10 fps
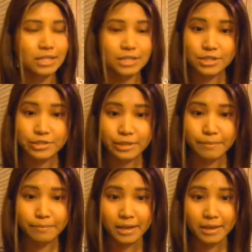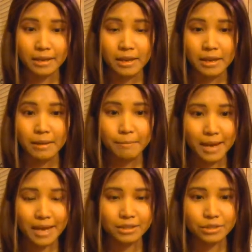just shipped my
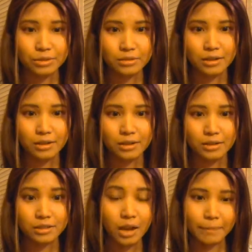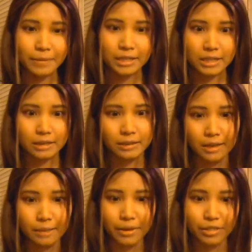back to the company
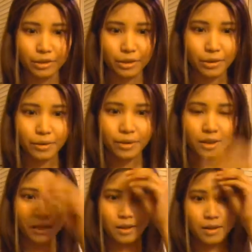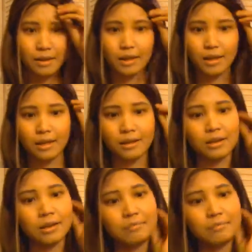a month ago, and